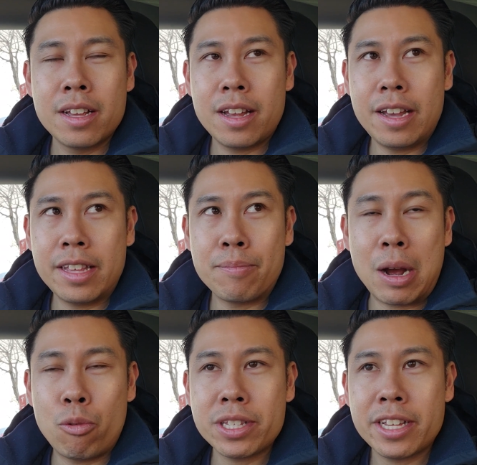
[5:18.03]
and then
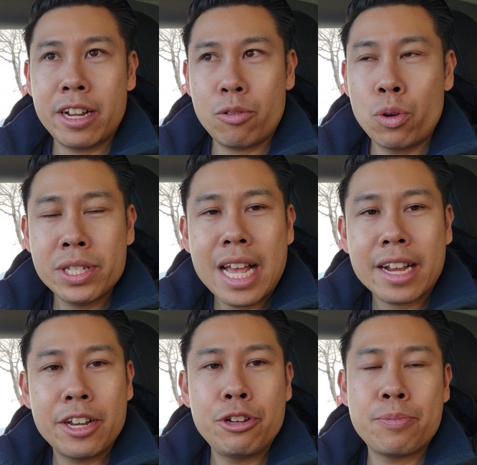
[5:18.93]
what's that
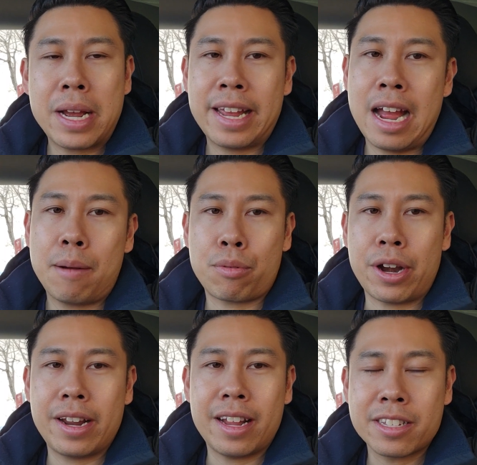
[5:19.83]
gonna do to my cap
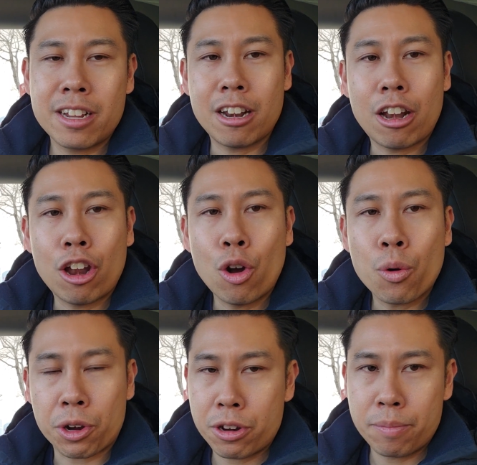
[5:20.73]
rate? It's gonna
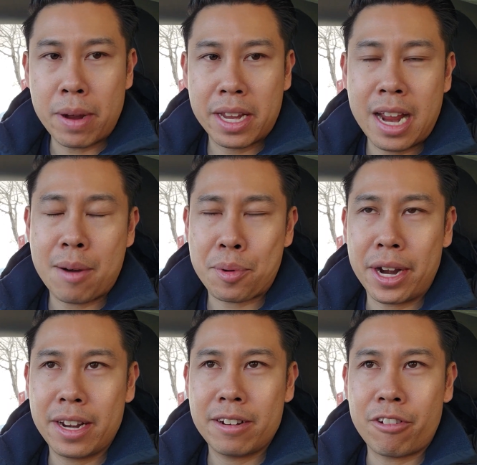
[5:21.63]
lower my cap
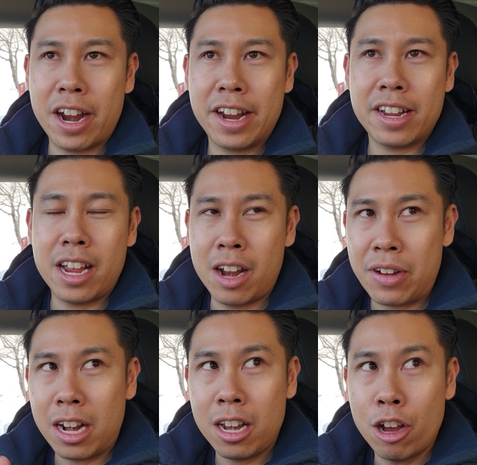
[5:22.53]
rate, right? And if
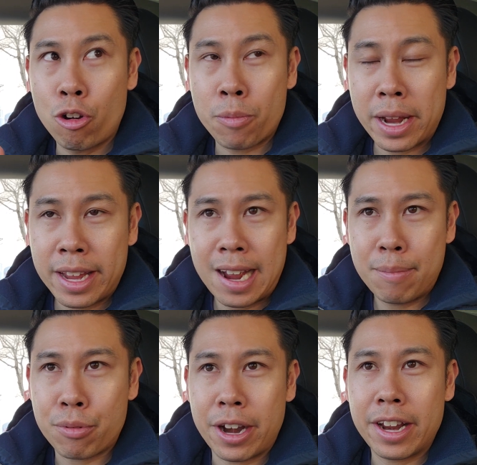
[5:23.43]
I lower my
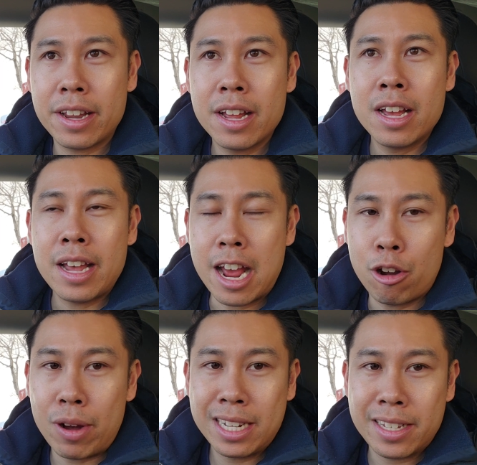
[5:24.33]
cap rate,
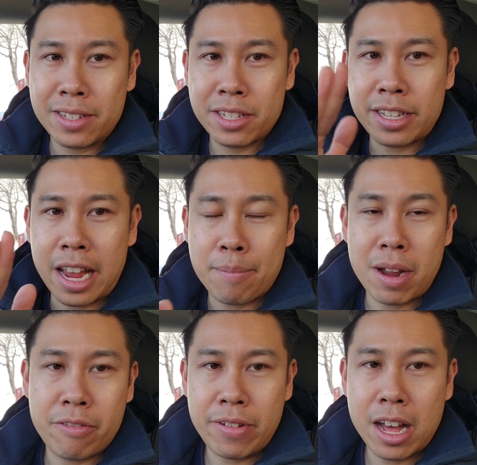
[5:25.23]
NOI stays the same,
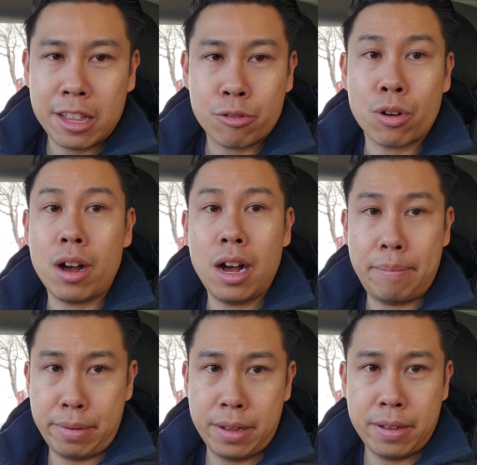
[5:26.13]
my value will go up,